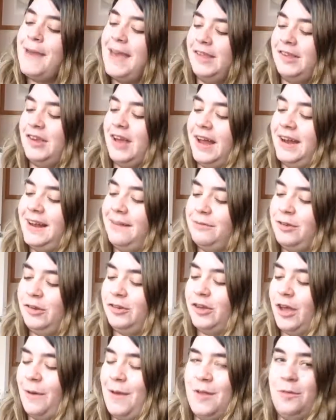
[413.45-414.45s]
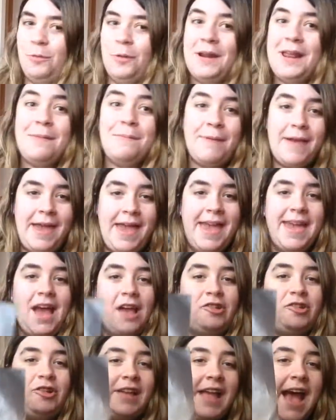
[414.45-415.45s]
picture I'd love to show is really big
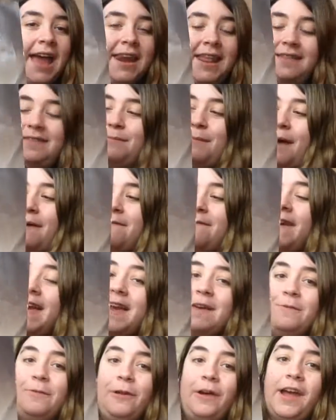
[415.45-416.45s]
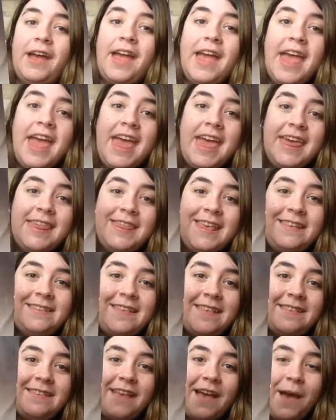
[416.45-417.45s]
actually, and it's my favourite. This
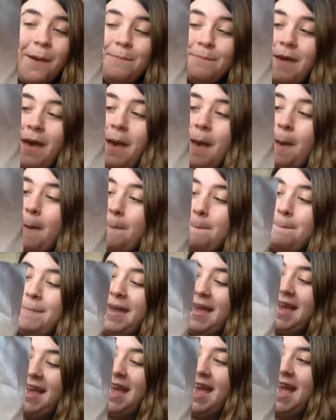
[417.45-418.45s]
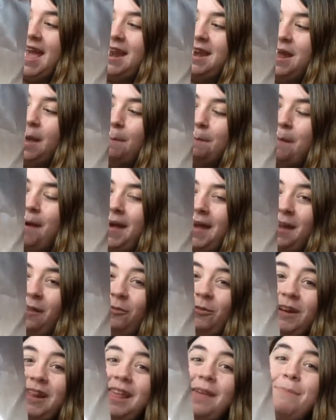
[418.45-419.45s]
is me in my
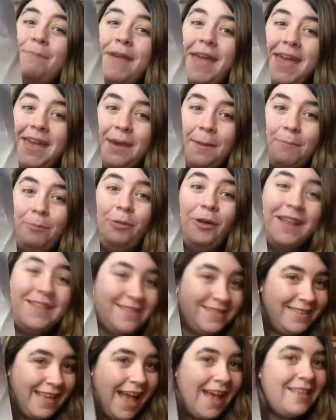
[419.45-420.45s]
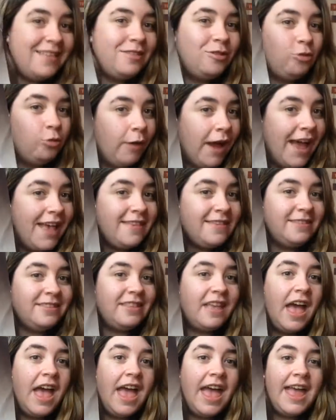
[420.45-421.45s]
really big princess dress.